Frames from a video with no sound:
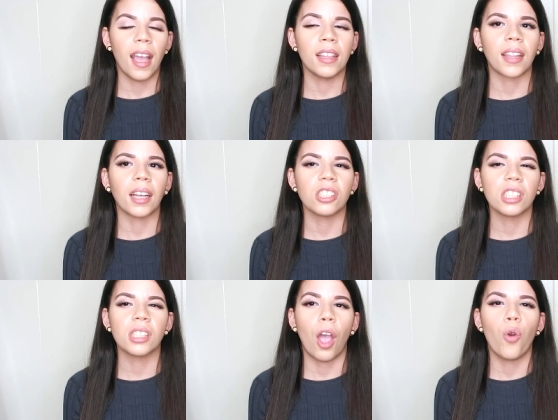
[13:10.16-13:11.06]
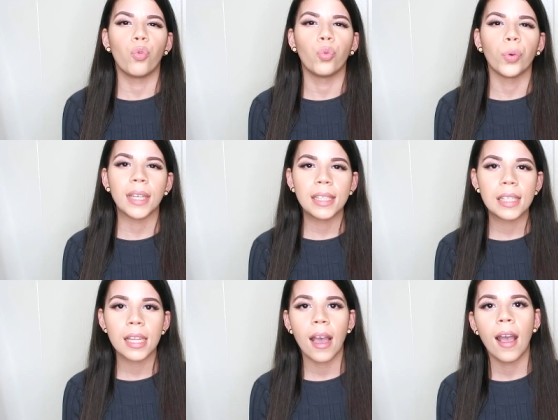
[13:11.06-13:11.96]
and that just
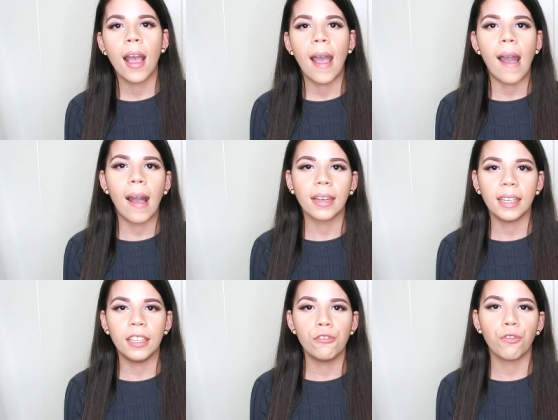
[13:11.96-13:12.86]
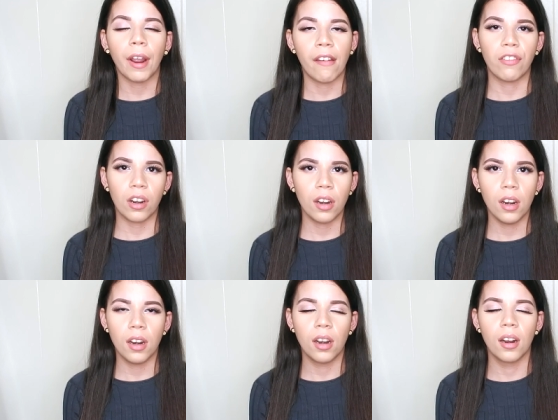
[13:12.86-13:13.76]
rids acne forever
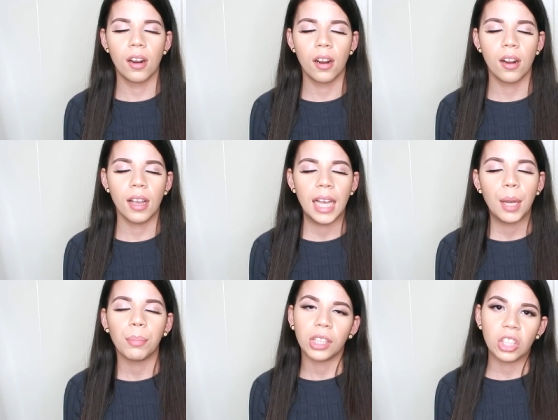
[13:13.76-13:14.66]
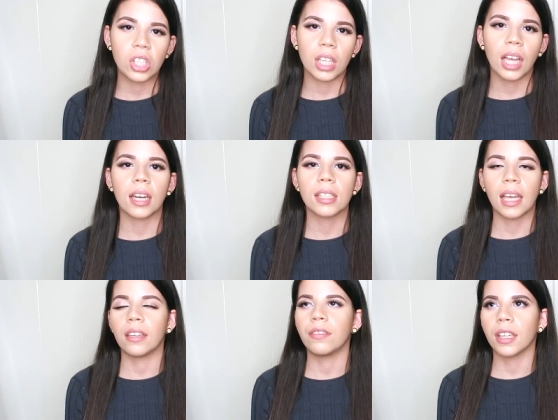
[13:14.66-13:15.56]
but there is a lot of
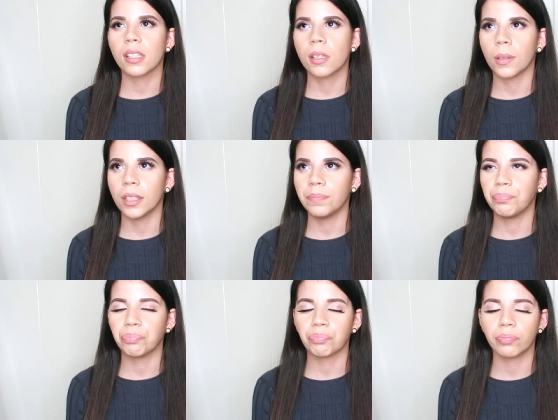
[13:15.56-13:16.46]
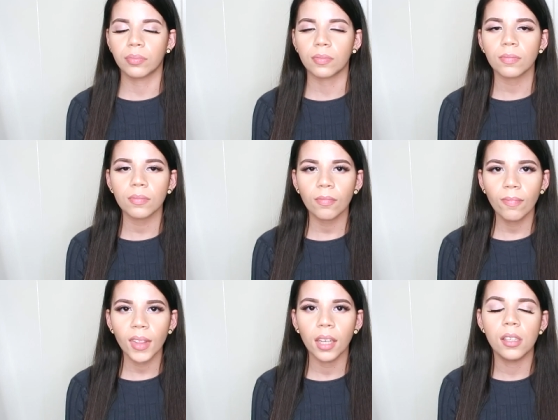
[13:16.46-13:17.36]
side effects to it
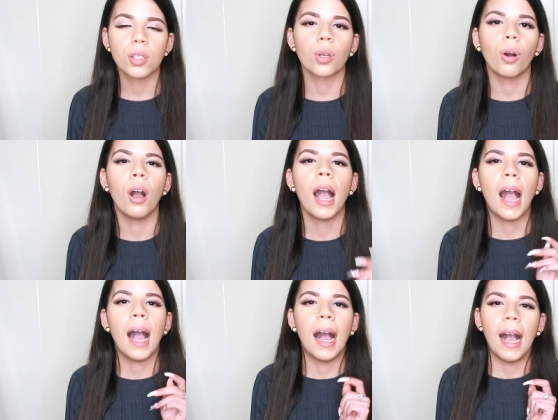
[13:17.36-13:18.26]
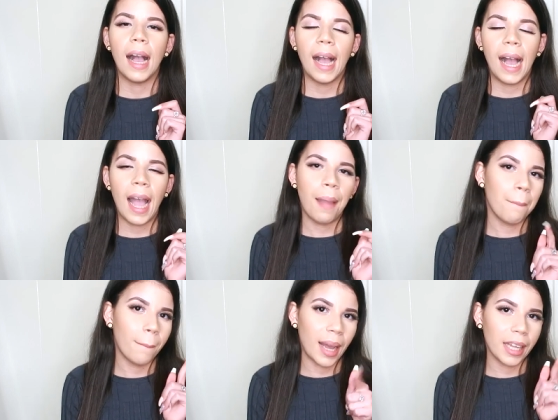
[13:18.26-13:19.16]
so i
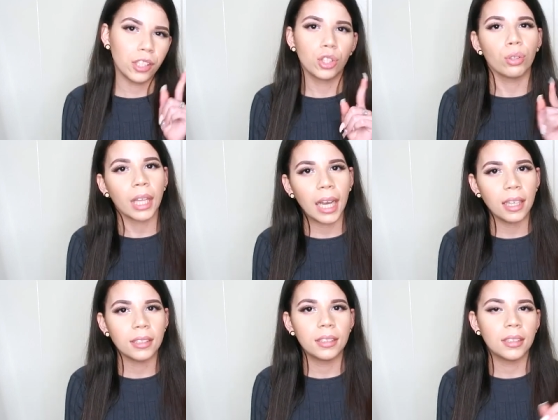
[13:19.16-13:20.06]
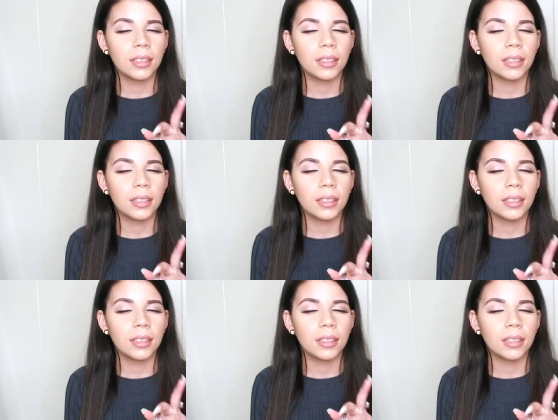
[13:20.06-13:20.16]
might do that